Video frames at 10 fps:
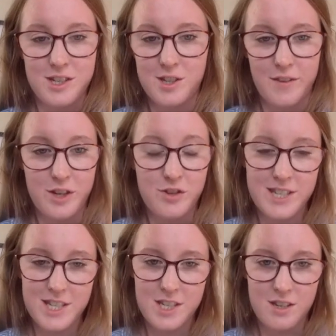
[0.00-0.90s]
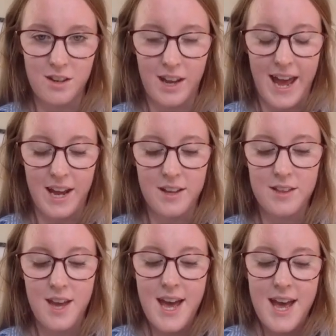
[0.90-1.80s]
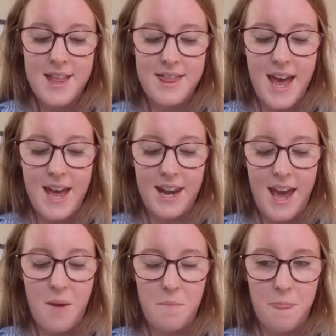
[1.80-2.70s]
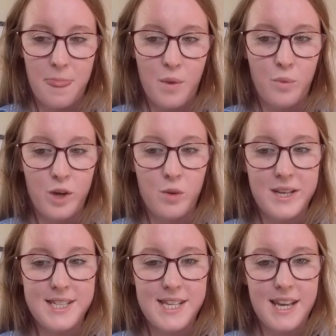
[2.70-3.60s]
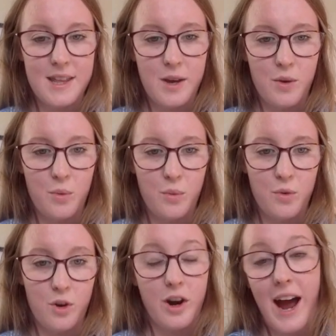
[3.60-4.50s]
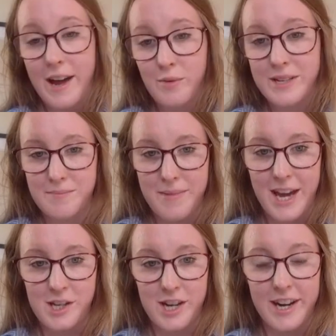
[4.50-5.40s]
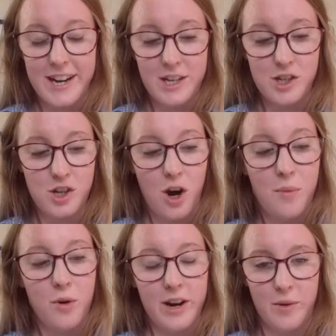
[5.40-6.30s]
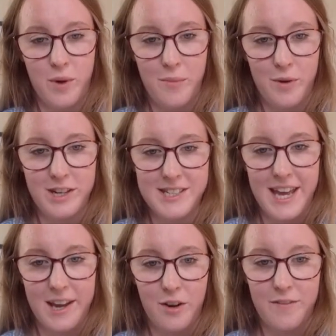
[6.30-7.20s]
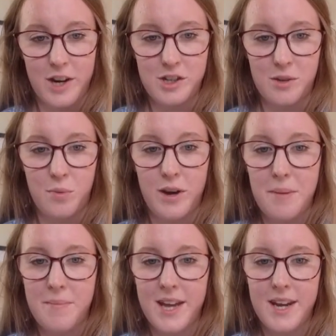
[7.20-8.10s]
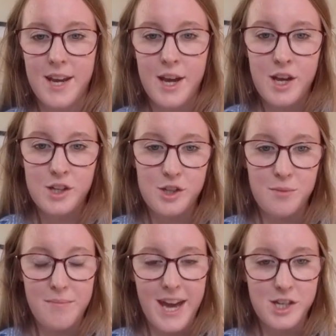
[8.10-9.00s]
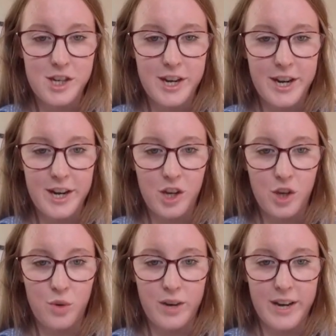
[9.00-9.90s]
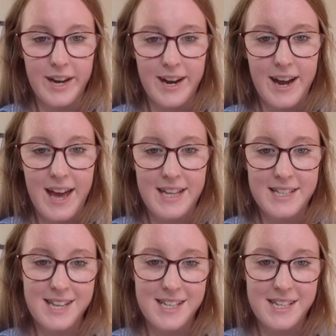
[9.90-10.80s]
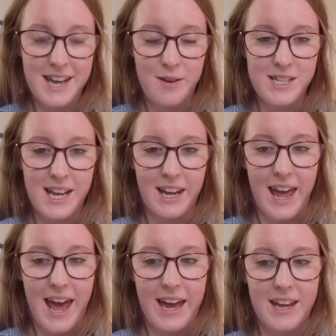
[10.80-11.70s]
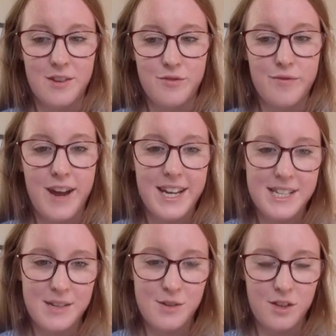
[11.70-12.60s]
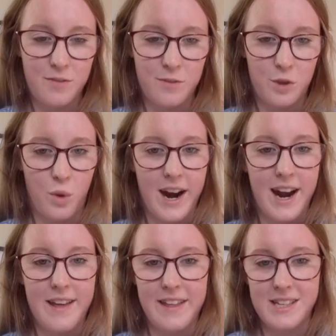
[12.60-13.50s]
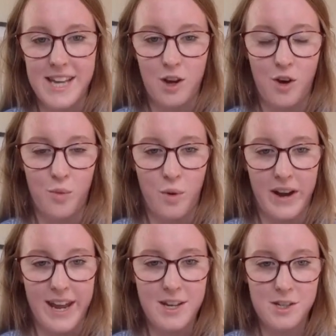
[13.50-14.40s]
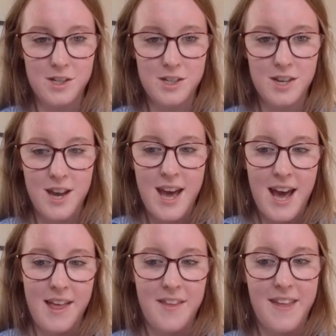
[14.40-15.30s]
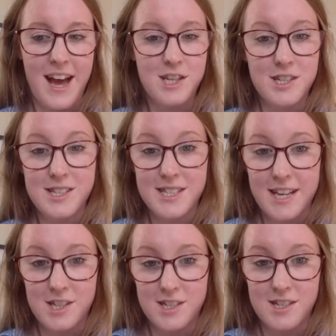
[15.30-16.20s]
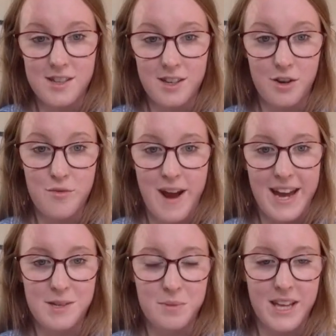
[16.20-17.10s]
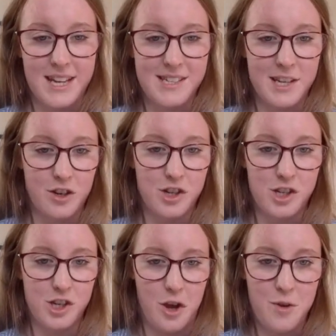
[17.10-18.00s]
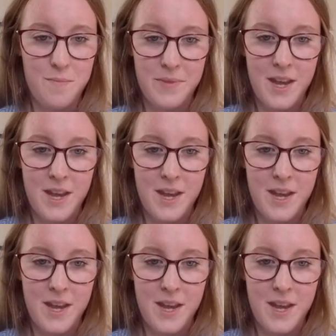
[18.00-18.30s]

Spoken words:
just sort of a traditional length, then we always say that, or I always measure in shop or when we're staying on a virtual appointment, to measure your inside and outside leg right down to the floor and then take off 1 inch. And then that should sit just at the correct place at your shoe.